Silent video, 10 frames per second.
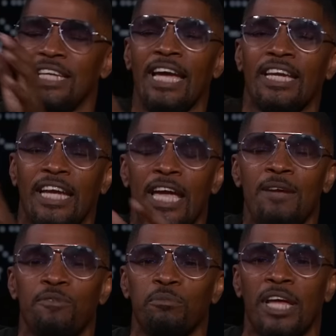That
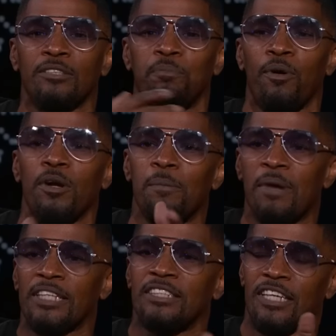came from like part of
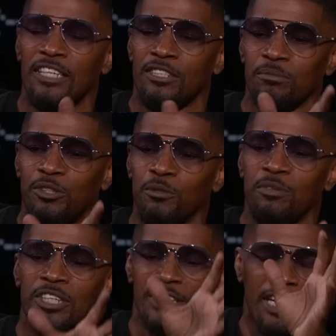my stand-up too,
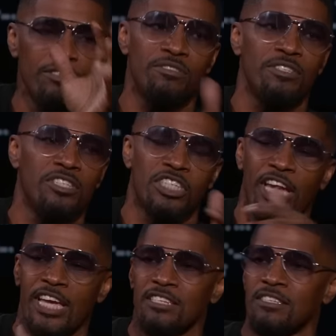because I used to
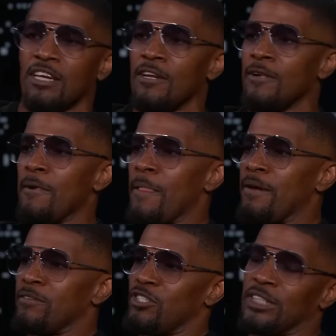change.
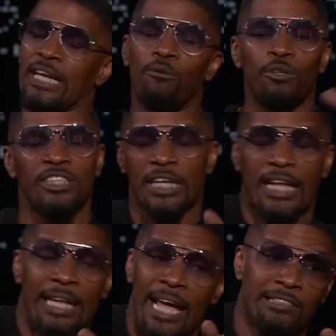Since I went to
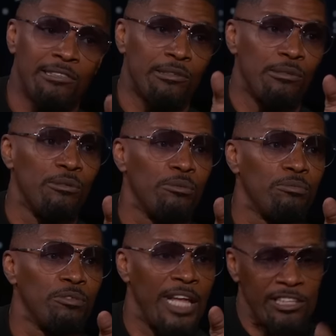
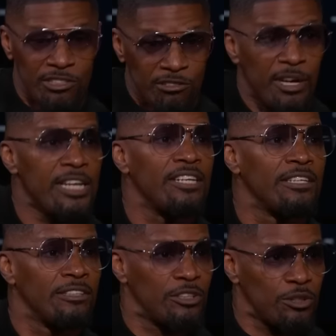classical like training
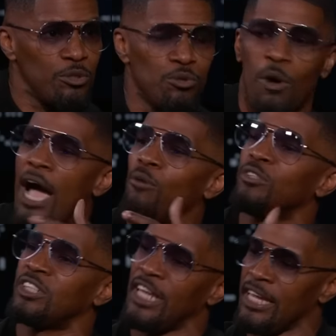in school, I
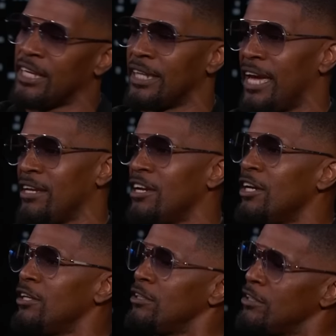would take like
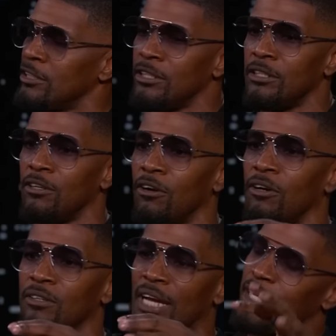hood,
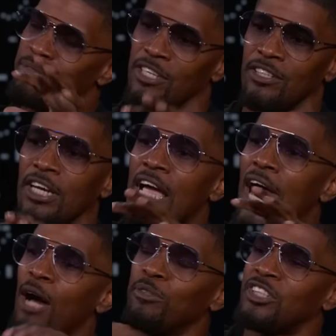or I keep saying hood.
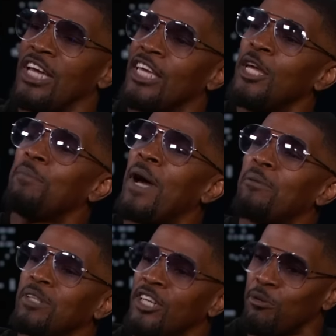I would take hip
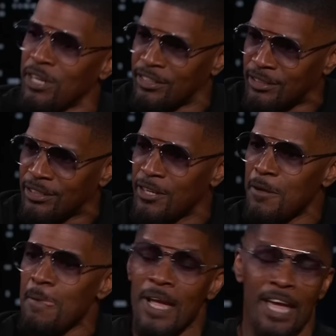hop lyrics,
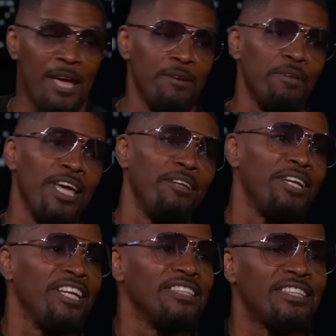and and
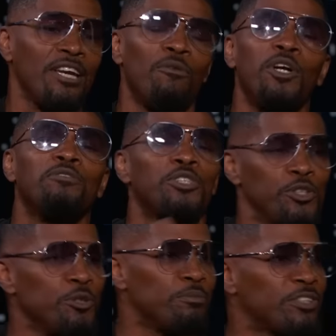and say, what if
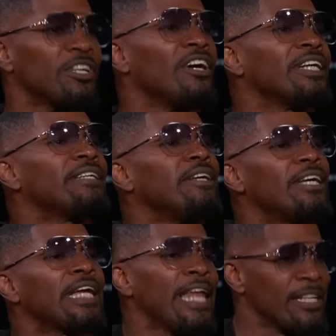Snoop sung
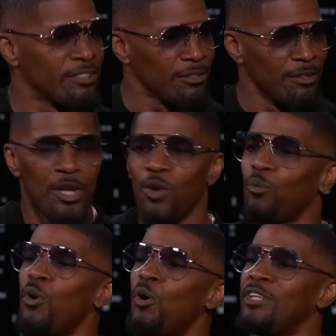classical.
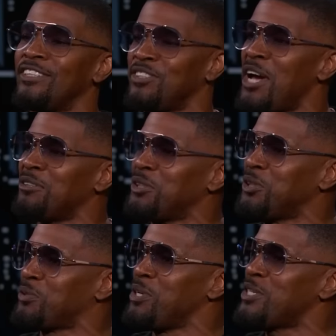Rolling down the
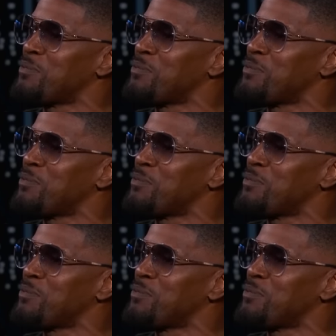street,